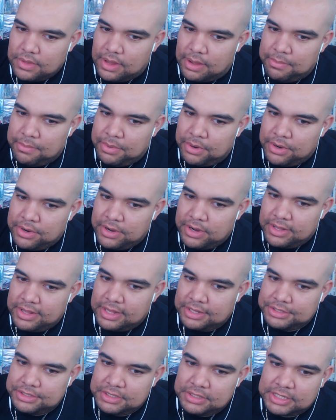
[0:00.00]
burn. And
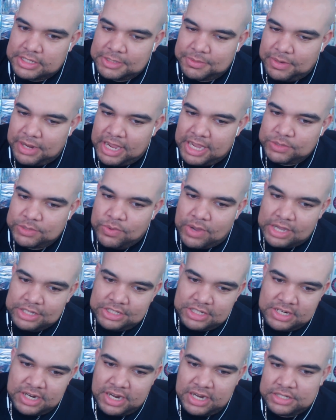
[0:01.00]
then she explains why
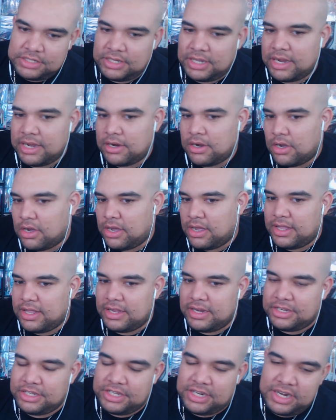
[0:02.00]
she did it. She got caught
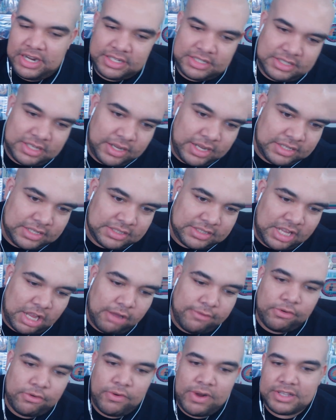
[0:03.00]
and she needed it to stay
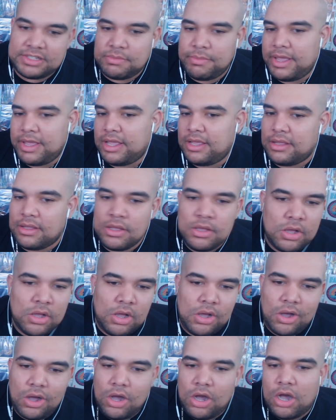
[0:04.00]
off her resume.
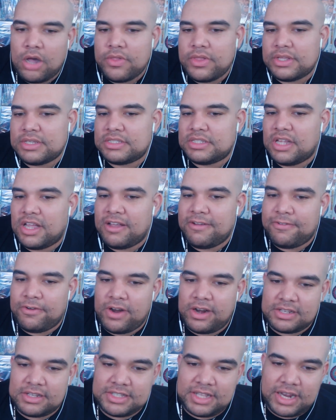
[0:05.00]
All this stuff.
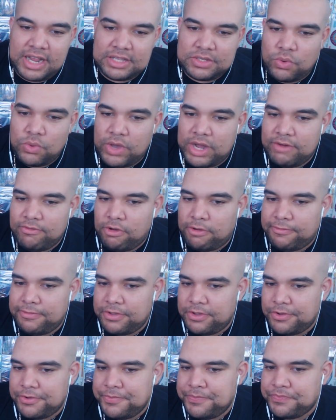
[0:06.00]
Veronica's like, that's cool. I didn't vote for
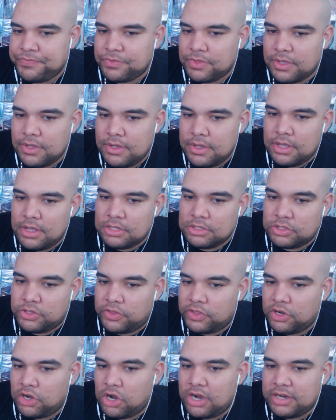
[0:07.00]
you. So
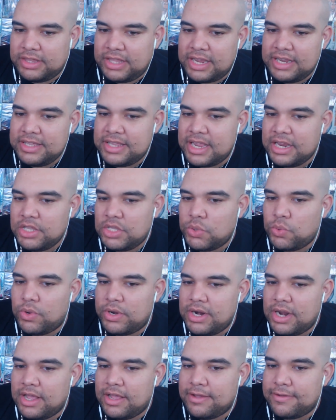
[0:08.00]
the narc thing did do
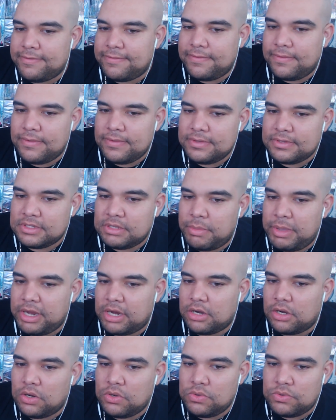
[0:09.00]
enough to make
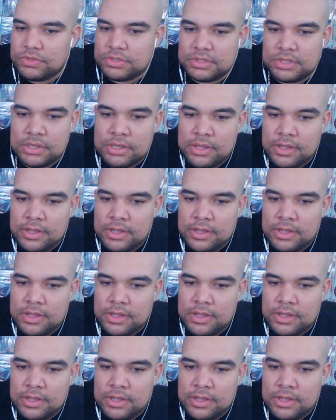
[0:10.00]
her lose.